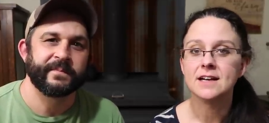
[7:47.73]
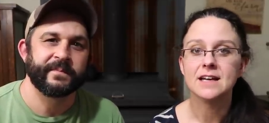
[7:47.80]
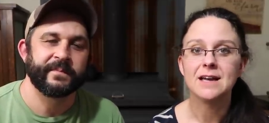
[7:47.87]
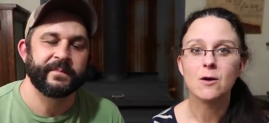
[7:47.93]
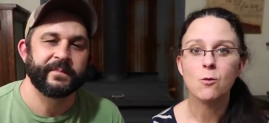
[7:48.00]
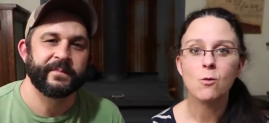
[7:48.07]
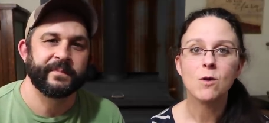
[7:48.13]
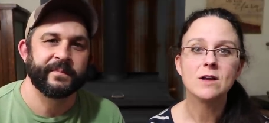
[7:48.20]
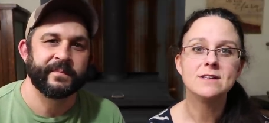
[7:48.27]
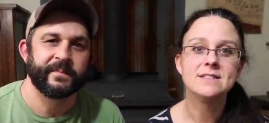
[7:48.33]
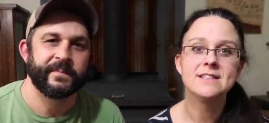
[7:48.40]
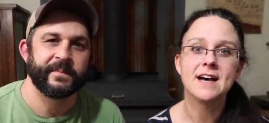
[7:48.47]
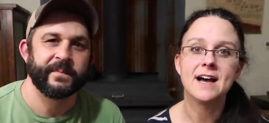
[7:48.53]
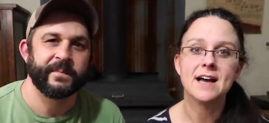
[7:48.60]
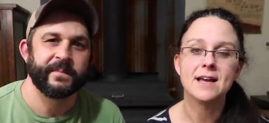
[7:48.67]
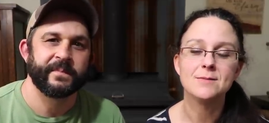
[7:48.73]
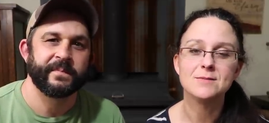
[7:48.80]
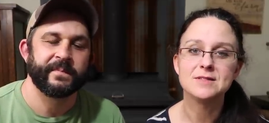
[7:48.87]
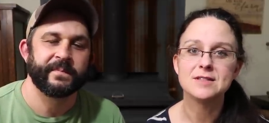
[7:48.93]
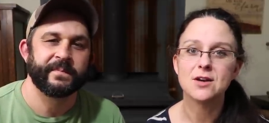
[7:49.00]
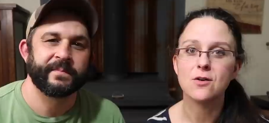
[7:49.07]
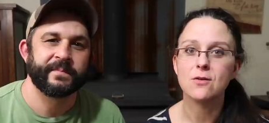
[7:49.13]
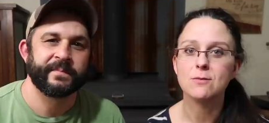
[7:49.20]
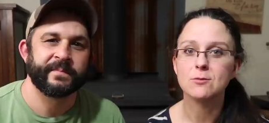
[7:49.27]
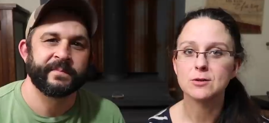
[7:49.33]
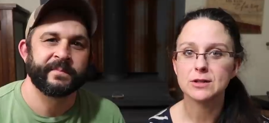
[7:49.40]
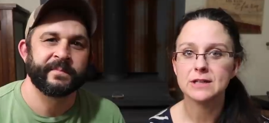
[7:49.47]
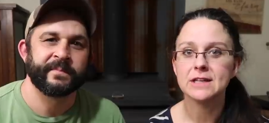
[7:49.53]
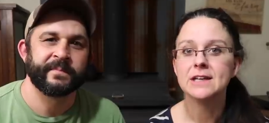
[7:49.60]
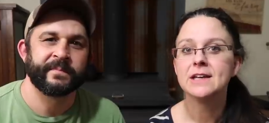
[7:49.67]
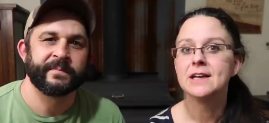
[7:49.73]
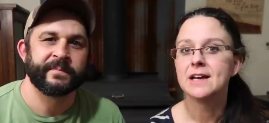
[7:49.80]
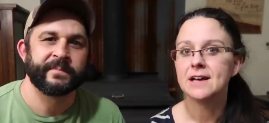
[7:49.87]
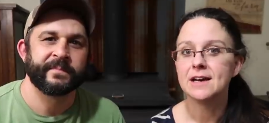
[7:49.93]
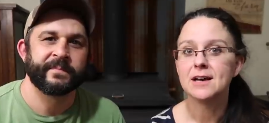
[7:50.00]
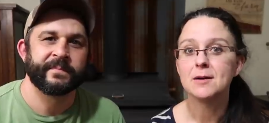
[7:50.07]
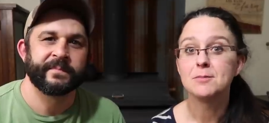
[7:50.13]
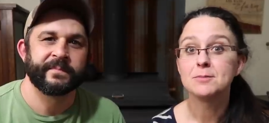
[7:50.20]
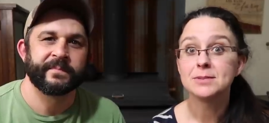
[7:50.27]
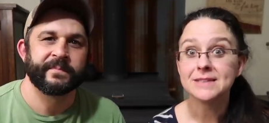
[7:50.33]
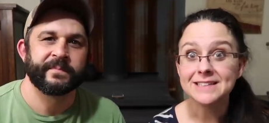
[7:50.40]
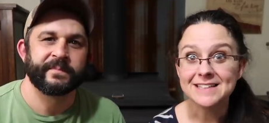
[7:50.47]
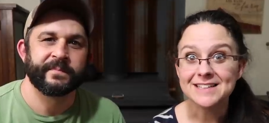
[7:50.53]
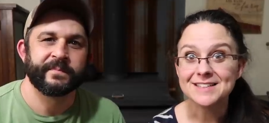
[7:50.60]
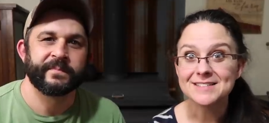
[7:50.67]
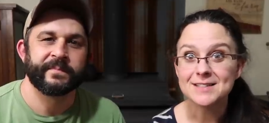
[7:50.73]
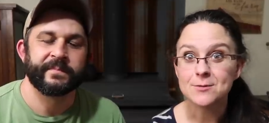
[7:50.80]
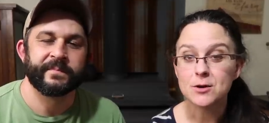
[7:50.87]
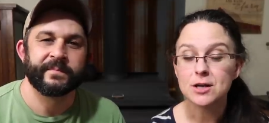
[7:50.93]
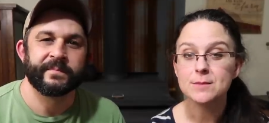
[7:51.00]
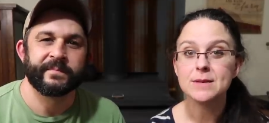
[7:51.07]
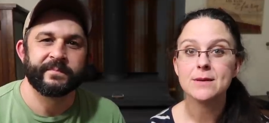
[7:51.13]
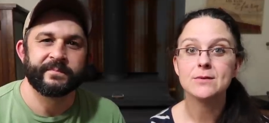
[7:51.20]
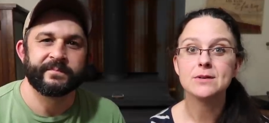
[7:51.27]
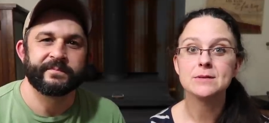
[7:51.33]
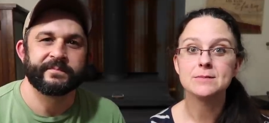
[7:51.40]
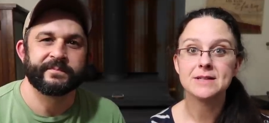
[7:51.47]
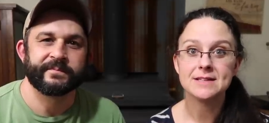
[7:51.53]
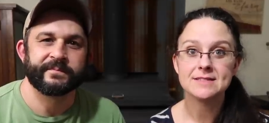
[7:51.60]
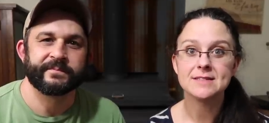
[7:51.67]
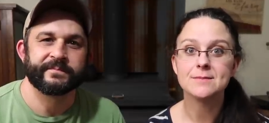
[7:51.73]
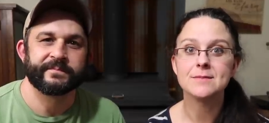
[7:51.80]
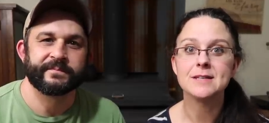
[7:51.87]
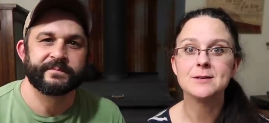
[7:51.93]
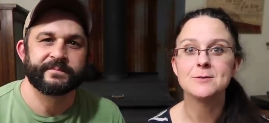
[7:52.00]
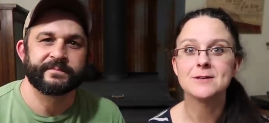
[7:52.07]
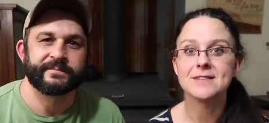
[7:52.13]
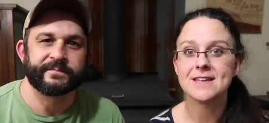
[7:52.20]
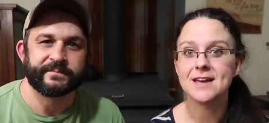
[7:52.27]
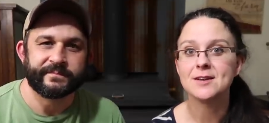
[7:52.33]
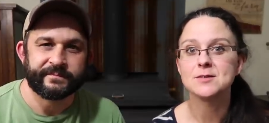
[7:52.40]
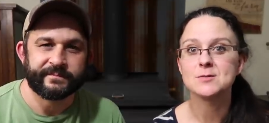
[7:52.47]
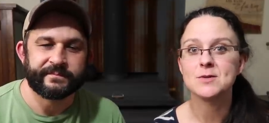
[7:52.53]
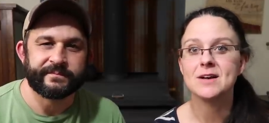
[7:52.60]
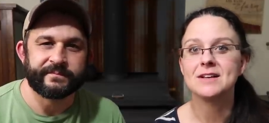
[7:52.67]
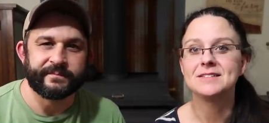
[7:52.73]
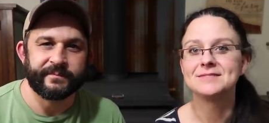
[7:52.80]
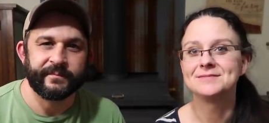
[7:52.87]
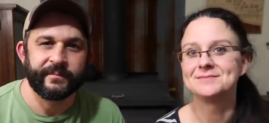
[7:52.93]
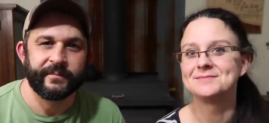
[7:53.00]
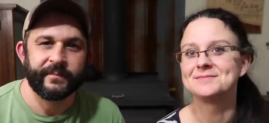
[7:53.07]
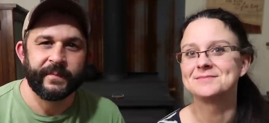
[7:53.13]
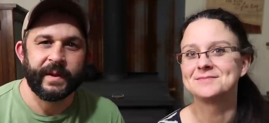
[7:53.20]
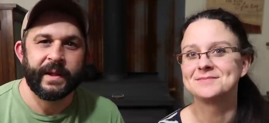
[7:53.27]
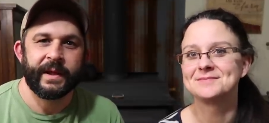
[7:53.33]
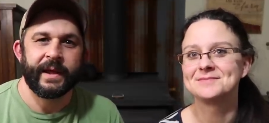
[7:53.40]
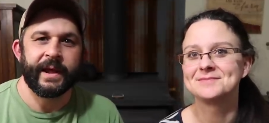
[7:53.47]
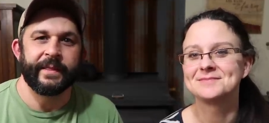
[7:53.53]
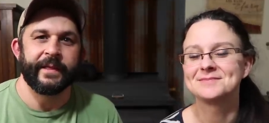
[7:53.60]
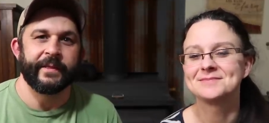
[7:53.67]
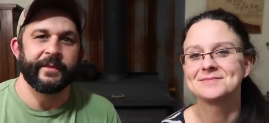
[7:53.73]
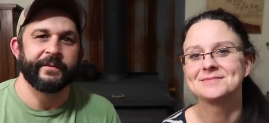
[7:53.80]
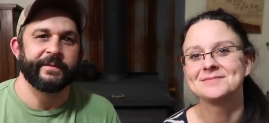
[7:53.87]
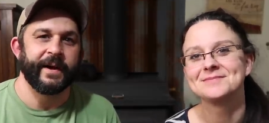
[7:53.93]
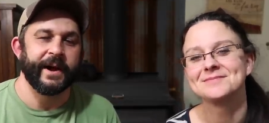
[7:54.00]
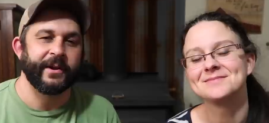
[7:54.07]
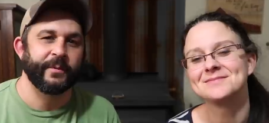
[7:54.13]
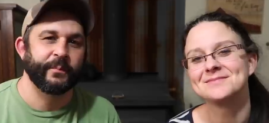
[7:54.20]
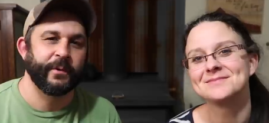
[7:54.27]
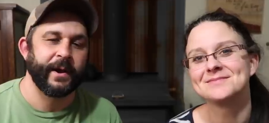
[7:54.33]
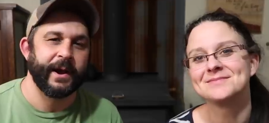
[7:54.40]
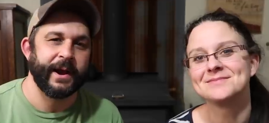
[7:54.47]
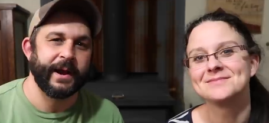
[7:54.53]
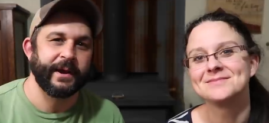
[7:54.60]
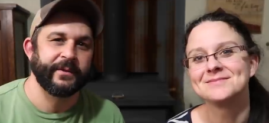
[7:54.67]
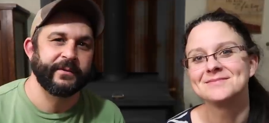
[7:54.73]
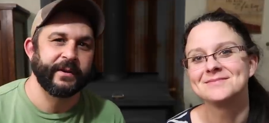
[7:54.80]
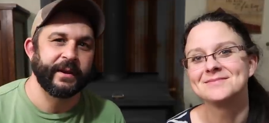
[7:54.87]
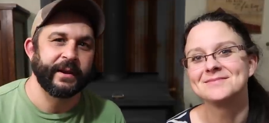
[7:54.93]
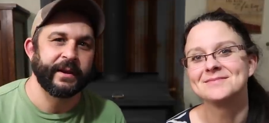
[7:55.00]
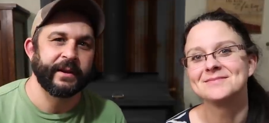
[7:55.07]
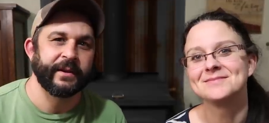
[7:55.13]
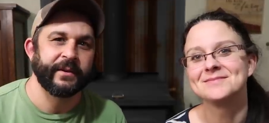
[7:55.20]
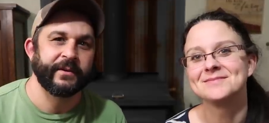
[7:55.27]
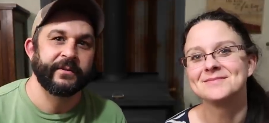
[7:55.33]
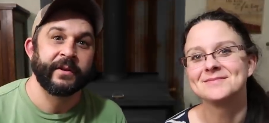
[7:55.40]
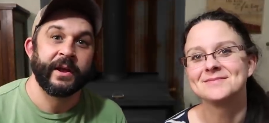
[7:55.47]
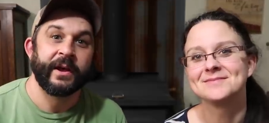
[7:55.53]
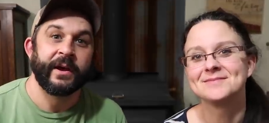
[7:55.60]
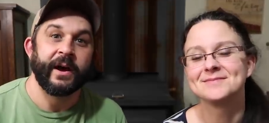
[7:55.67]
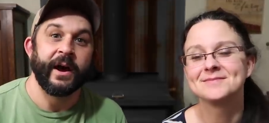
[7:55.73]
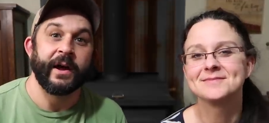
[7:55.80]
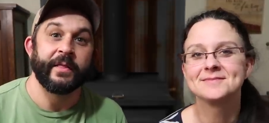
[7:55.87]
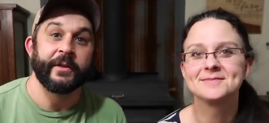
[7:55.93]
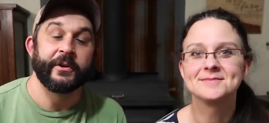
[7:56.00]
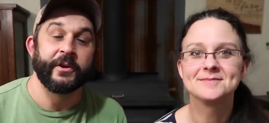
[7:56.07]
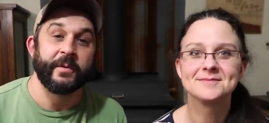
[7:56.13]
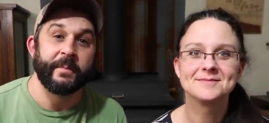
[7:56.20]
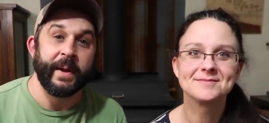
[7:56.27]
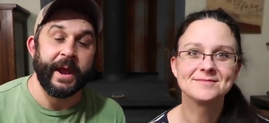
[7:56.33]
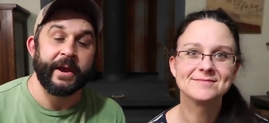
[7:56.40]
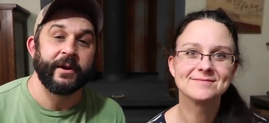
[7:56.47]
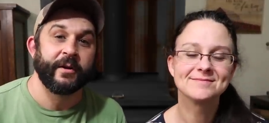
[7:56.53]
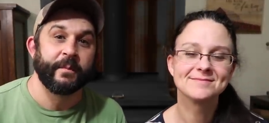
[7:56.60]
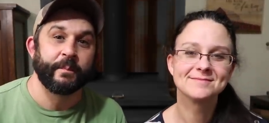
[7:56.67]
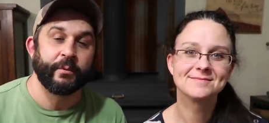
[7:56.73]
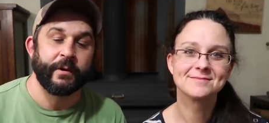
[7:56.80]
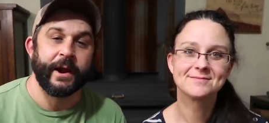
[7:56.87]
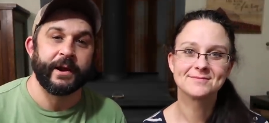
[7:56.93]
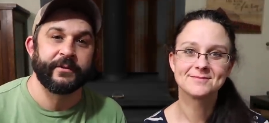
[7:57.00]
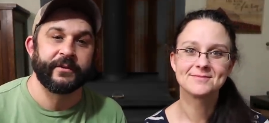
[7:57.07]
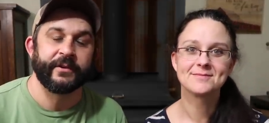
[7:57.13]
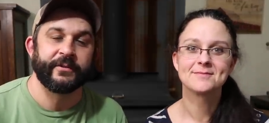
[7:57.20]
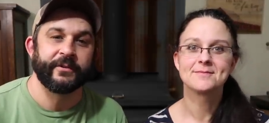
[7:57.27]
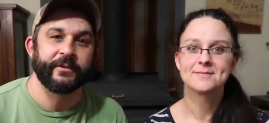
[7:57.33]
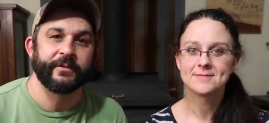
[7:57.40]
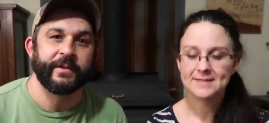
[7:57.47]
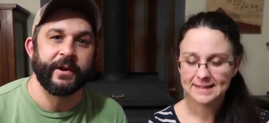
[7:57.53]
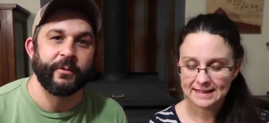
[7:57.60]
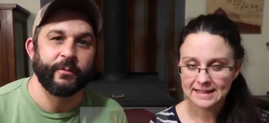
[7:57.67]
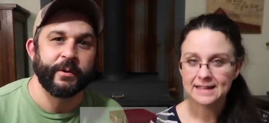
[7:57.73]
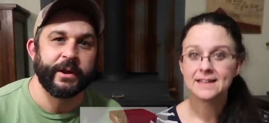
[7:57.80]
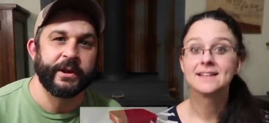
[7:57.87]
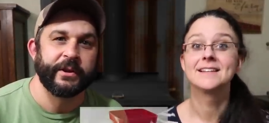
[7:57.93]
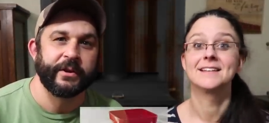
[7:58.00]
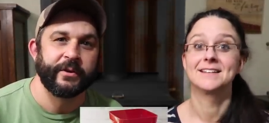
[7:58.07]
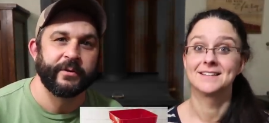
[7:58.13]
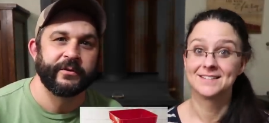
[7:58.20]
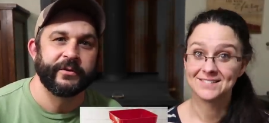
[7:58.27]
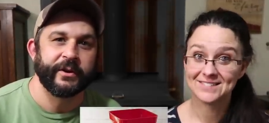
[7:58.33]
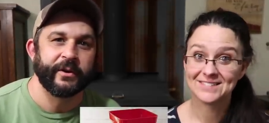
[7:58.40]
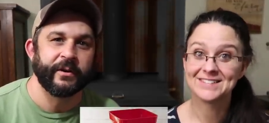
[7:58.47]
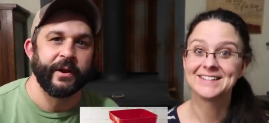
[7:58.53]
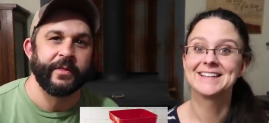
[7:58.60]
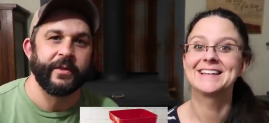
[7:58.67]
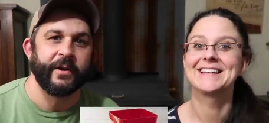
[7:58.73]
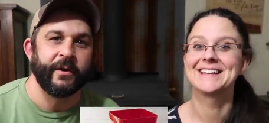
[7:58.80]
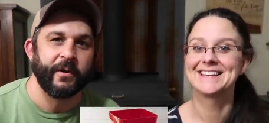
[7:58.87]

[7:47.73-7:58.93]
Speaker 1: at one time. So I'm really pleased that we're going to be able to bless somebody with that as well.
Speaker 2: And then the final prize is the tomato processor that we use here on the